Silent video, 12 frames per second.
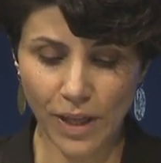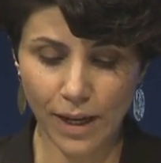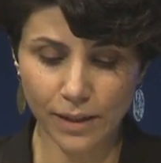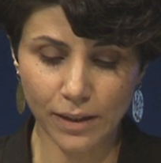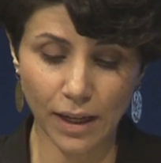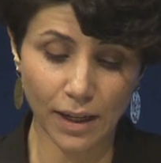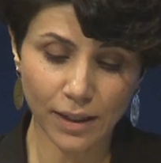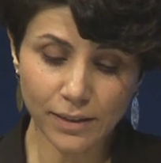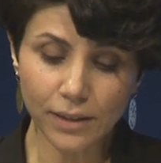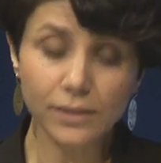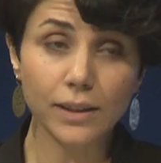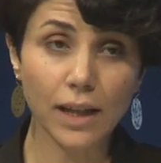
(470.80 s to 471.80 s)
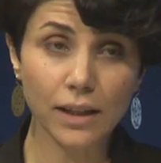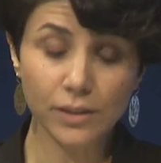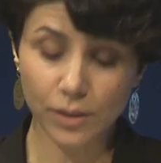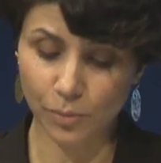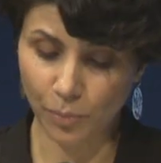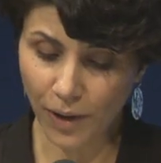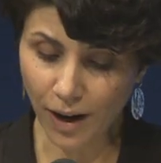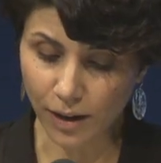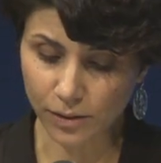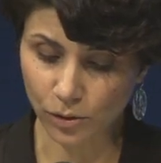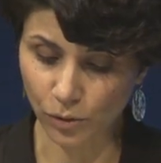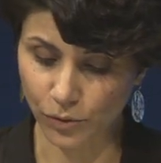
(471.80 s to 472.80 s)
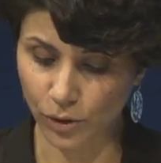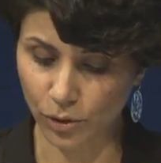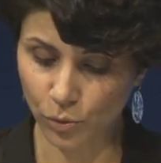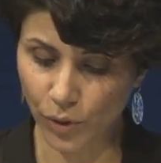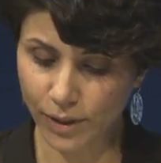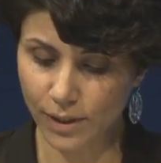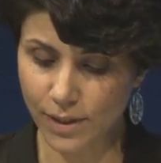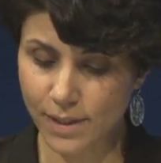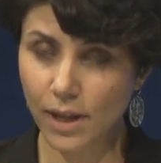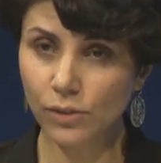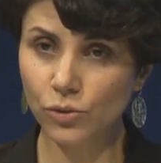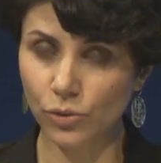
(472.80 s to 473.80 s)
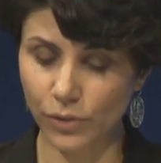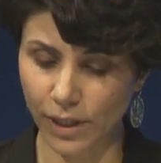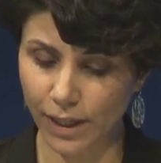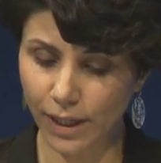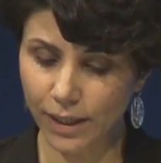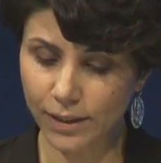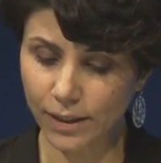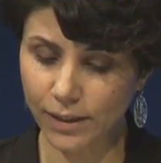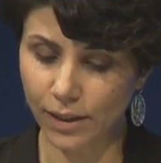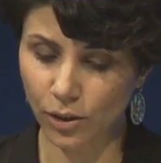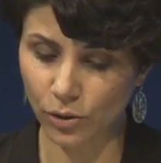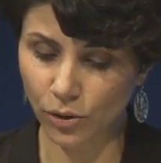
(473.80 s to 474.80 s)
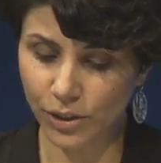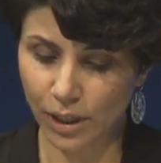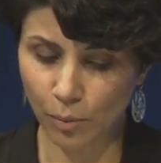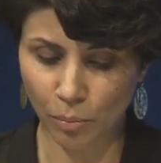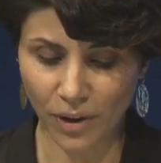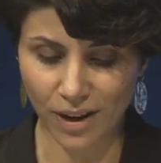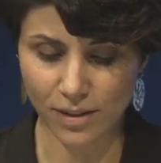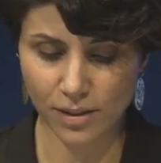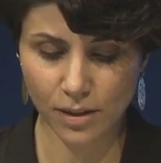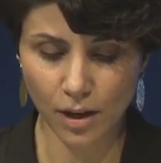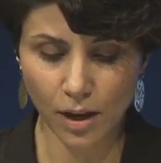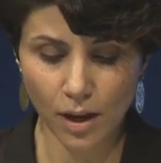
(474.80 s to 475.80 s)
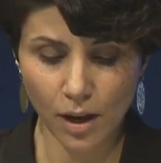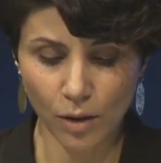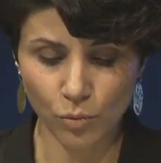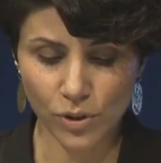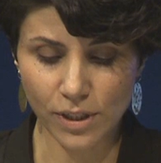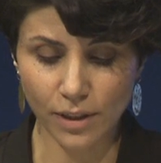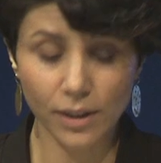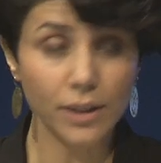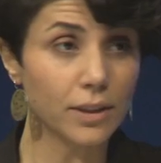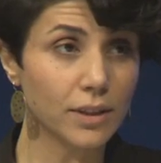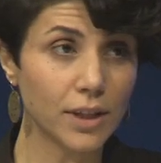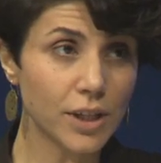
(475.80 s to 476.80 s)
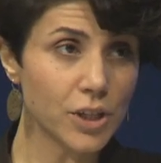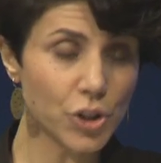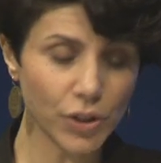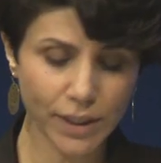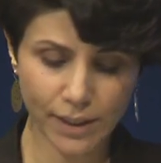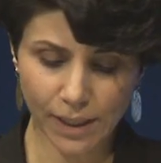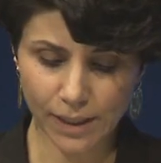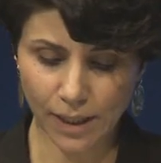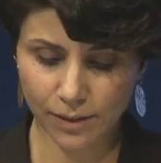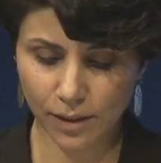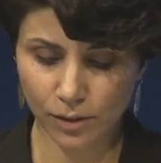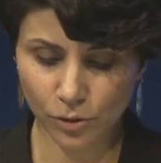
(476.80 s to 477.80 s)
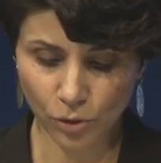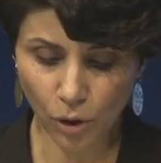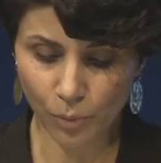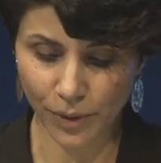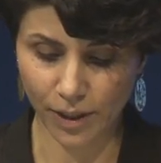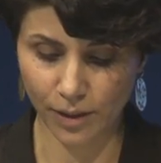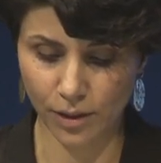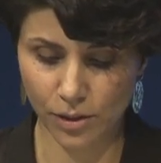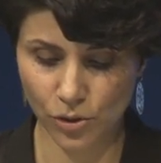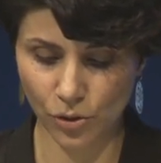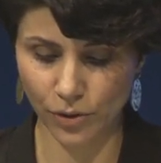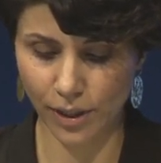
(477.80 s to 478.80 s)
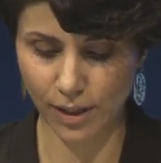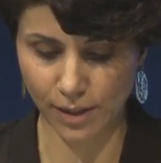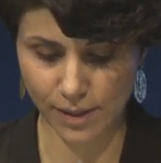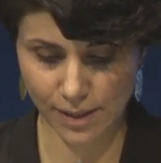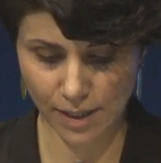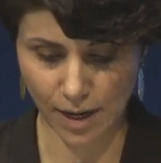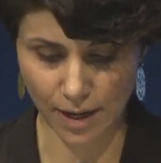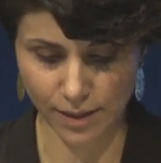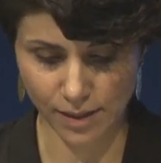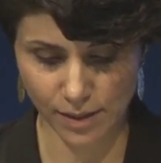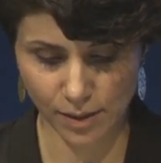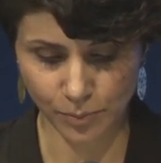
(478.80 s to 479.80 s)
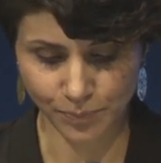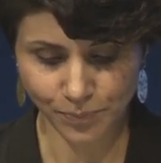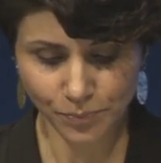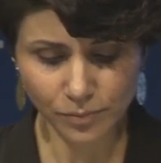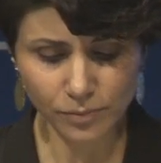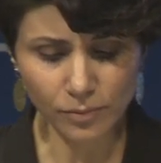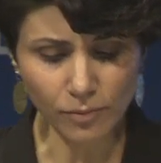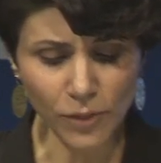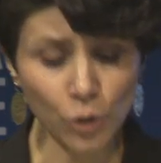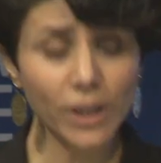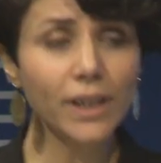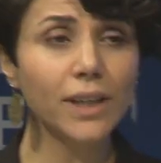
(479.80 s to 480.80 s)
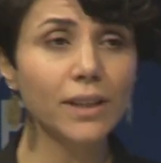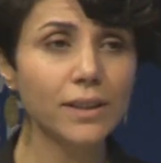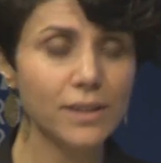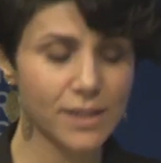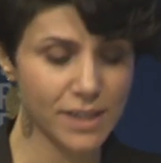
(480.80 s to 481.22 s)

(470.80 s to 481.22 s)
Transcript: and uh, until the latter part of the 20th century, Italy's colonial past was a largely neglected topic in historical studies. Only in the